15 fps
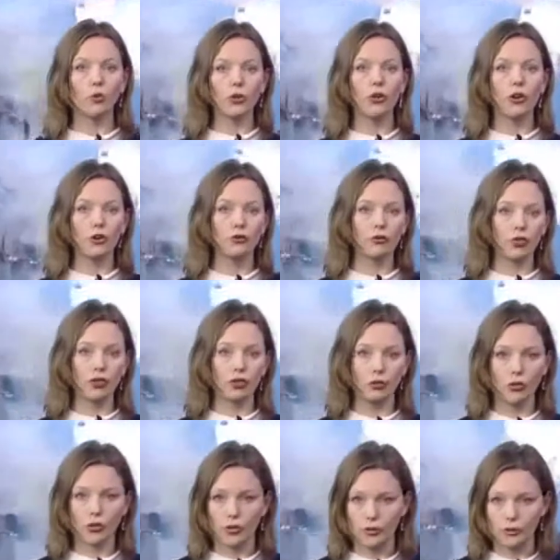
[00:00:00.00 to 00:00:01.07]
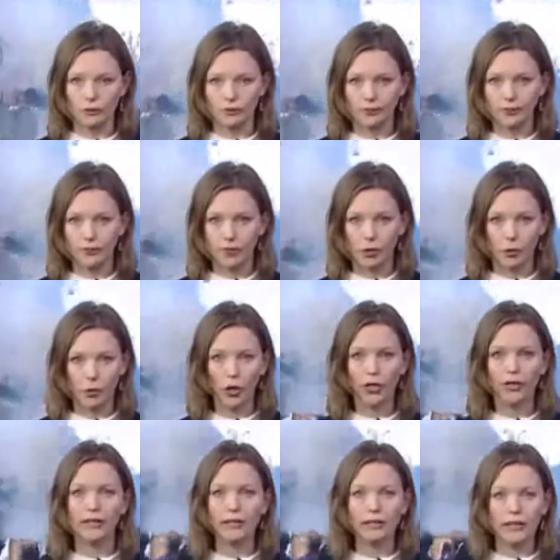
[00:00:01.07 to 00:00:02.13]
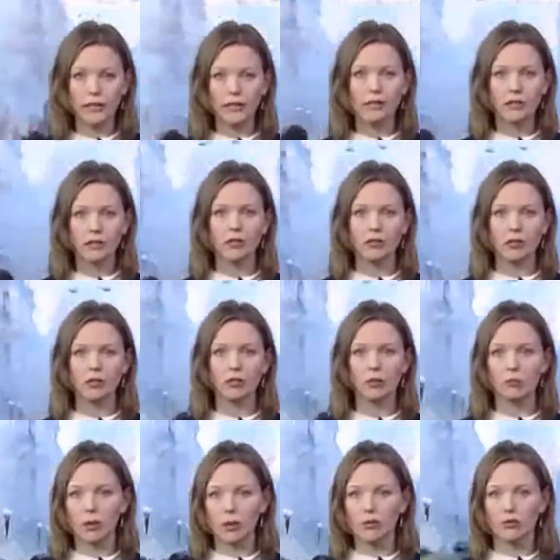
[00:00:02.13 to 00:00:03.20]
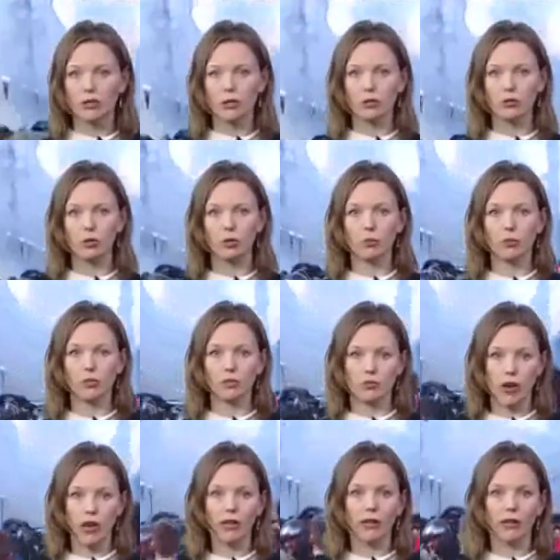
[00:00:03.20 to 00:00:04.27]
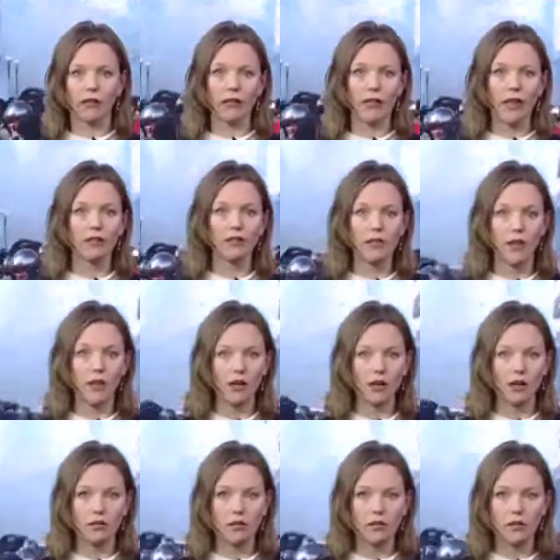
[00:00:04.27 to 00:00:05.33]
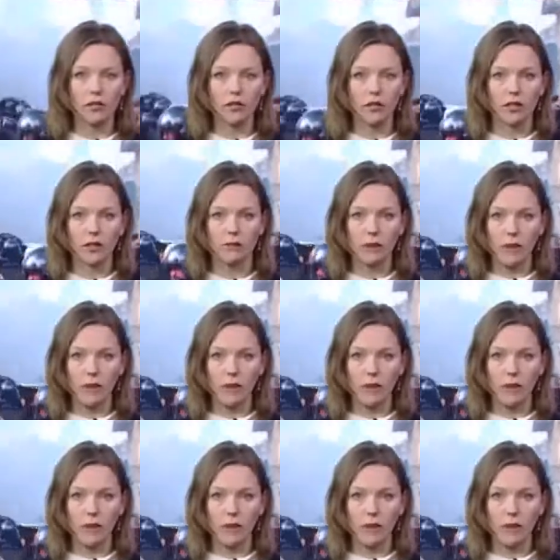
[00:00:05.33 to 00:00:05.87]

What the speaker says: we know for sure: there were at least 2 opposing groups rallying that day in the city.